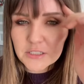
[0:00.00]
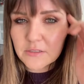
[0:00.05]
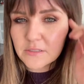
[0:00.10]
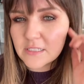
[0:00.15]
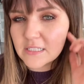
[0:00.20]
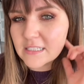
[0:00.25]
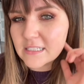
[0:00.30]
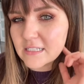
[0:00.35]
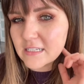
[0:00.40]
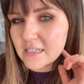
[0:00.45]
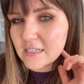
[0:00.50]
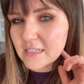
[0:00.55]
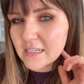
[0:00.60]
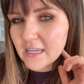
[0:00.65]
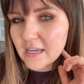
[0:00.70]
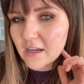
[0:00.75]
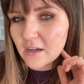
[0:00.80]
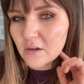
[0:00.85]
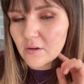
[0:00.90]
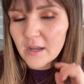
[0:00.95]
do you see
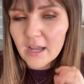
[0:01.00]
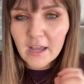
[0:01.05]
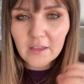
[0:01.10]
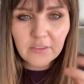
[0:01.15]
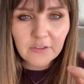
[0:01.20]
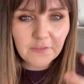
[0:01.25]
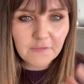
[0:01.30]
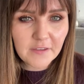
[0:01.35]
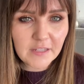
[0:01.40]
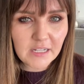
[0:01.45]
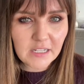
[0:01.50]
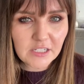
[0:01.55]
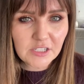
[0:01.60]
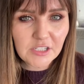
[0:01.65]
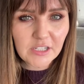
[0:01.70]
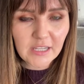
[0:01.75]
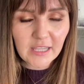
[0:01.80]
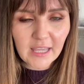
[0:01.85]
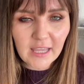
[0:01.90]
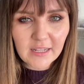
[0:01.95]
now how the
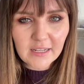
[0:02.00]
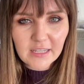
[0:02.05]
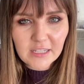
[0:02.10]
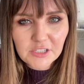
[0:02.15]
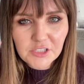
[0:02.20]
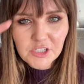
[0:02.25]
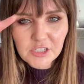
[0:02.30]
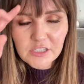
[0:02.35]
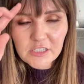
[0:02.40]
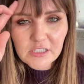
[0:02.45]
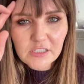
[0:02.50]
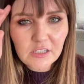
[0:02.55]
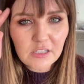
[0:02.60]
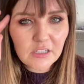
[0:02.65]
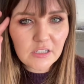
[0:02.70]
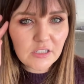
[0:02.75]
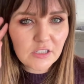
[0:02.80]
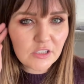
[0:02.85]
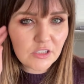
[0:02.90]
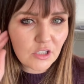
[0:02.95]
finish, again, it just
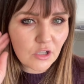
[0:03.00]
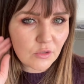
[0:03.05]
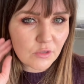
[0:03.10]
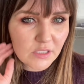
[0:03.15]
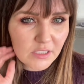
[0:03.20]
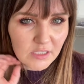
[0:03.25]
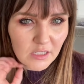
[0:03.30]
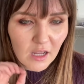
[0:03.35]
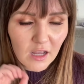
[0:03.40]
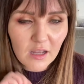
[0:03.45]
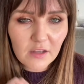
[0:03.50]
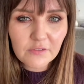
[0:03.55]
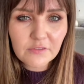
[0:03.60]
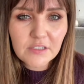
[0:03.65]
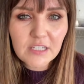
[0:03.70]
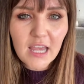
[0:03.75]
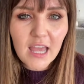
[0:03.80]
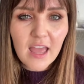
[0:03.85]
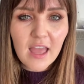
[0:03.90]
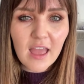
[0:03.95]
looks so
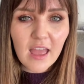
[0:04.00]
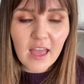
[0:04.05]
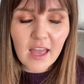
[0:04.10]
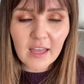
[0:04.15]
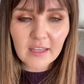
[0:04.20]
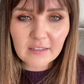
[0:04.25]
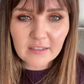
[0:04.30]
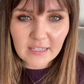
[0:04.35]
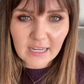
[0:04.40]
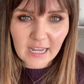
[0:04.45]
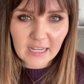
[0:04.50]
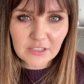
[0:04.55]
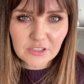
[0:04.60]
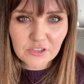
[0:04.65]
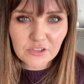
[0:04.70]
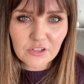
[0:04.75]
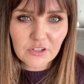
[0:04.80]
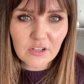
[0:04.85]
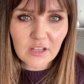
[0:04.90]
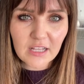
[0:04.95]
soft and
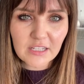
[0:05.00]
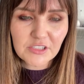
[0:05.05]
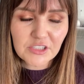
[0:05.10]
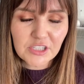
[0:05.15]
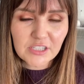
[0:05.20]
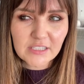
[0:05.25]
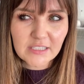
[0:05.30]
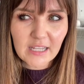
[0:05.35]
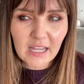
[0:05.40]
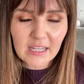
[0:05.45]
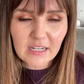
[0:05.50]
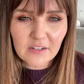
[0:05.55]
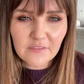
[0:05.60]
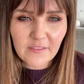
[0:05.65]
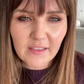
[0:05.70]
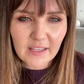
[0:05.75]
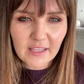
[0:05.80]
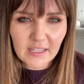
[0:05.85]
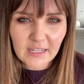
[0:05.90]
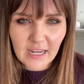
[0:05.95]
natural and just kind
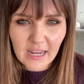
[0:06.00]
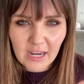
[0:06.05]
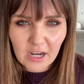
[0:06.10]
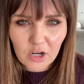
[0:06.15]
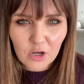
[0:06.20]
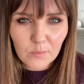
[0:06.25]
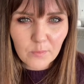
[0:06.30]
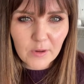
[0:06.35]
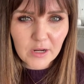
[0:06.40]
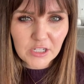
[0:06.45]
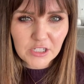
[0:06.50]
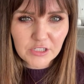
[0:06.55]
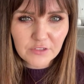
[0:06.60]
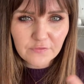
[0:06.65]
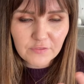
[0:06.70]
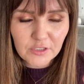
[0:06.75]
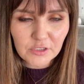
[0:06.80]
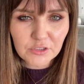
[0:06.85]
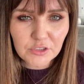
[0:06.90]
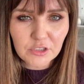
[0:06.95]
of like an
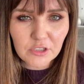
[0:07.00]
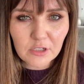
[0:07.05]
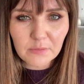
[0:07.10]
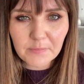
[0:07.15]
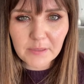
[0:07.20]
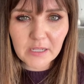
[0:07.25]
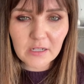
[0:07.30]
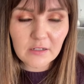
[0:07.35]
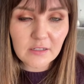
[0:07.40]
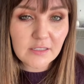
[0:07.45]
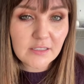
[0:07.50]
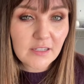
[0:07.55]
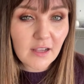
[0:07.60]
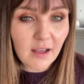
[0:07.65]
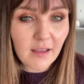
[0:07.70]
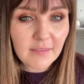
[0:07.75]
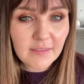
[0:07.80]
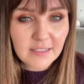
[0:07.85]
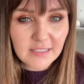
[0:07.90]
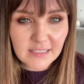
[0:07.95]
airbrush filter appearance
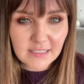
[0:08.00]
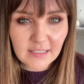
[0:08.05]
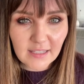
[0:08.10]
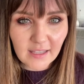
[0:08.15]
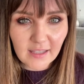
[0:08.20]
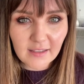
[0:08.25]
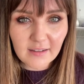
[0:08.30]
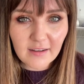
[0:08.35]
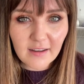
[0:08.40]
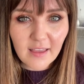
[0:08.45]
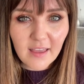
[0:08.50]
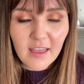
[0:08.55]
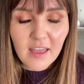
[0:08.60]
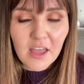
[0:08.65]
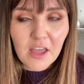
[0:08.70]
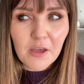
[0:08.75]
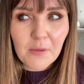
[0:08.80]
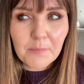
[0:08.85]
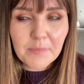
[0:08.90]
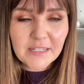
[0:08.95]
on the skin,
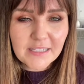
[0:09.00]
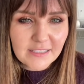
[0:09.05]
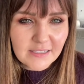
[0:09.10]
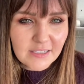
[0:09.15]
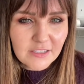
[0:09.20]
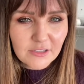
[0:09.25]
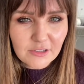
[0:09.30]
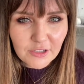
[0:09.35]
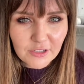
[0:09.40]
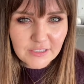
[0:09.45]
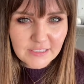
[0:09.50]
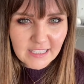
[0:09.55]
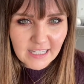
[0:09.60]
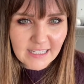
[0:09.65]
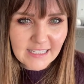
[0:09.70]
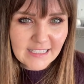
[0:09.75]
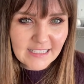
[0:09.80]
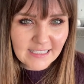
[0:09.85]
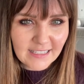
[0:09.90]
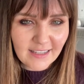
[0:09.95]
but it still looks
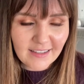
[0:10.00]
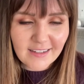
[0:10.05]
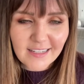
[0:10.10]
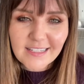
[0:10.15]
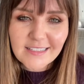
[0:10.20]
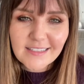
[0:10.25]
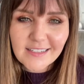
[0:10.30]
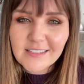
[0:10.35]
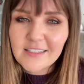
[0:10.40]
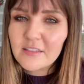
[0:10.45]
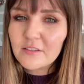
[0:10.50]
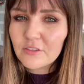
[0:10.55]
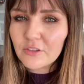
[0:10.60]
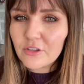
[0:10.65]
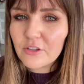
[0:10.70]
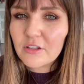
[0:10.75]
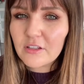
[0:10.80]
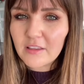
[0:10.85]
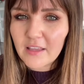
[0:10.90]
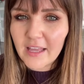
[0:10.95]
like skin. It doesn't
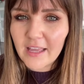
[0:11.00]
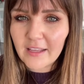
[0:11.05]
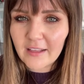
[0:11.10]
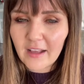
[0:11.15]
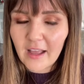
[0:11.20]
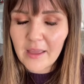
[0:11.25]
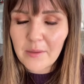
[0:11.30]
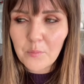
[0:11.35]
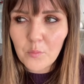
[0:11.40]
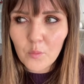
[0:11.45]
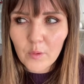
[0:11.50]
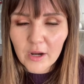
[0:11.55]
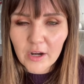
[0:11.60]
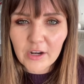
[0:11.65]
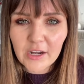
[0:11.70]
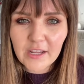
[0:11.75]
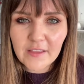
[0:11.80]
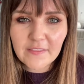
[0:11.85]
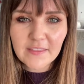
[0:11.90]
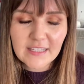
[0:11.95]
look like I'm
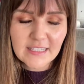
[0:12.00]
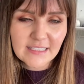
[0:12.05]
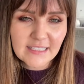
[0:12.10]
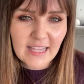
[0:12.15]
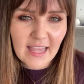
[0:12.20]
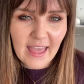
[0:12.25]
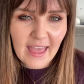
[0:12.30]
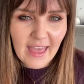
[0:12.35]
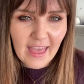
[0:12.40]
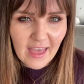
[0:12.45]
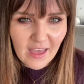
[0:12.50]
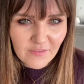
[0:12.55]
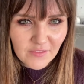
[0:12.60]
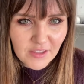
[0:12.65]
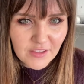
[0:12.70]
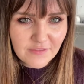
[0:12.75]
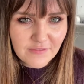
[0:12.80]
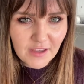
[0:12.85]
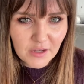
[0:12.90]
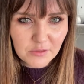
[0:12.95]
wearing this
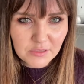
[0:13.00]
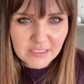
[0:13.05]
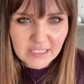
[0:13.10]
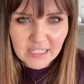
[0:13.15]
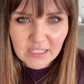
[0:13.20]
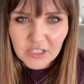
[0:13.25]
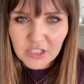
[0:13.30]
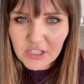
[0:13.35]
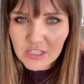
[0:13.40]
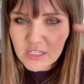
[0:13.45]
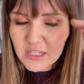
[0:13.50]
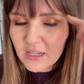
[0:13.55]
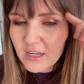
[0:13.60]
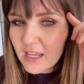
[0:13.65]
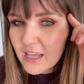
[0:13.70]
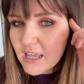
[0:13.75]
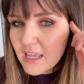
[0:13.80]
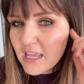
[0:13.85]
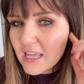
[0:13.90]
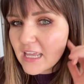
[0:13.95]
heavy
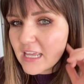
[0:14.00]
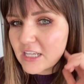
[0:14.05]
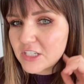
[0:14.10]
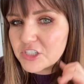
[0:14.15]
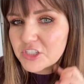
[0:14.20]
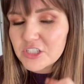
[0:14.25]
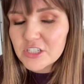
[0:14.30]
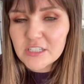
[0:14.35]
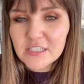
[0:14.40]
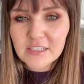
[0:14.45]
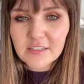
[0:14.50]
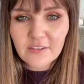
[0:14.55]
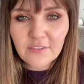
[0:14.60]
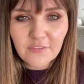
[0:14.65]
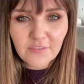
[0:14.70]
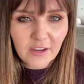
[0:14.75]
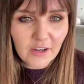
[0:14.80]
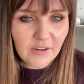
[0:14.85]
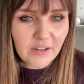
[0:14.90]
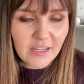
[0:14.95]
foundation. It's just
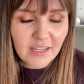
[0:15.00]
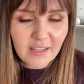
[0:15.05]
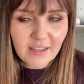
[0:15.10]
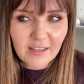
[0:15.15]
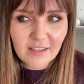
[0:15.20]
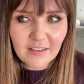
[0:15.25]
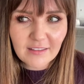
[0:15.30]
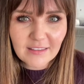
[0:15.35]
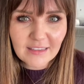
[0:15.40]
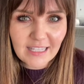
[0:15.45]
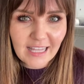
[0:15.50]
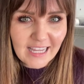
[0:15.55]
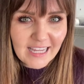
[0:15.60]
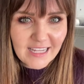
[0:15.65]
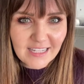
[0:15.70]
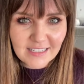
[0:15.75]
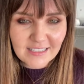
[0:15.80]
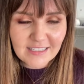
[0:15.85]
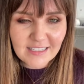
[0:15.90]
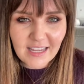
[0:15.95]
very
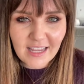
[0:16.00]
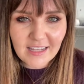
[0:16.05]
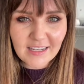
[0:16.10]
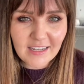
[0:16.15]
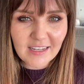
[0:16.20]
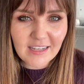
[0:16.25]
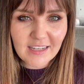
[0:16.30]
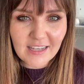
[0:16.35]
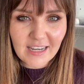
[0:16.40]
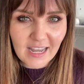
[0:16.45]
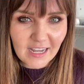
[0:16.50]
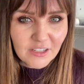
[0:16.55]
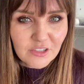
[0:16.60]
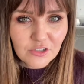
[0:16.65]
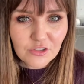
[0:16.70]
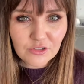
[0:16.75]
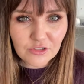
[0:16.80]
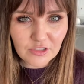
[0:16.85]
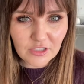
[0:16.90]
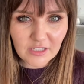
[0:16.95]
light and
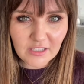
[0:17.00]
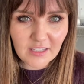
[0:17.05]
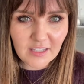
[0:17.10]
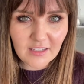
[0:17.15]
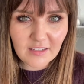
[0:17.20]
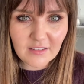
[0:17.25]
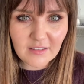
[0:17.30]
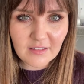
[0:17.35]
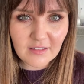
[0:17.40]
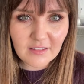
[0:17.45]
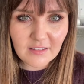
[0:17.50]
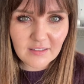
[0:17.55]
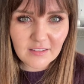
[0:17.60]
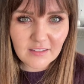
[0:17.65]
natural looking.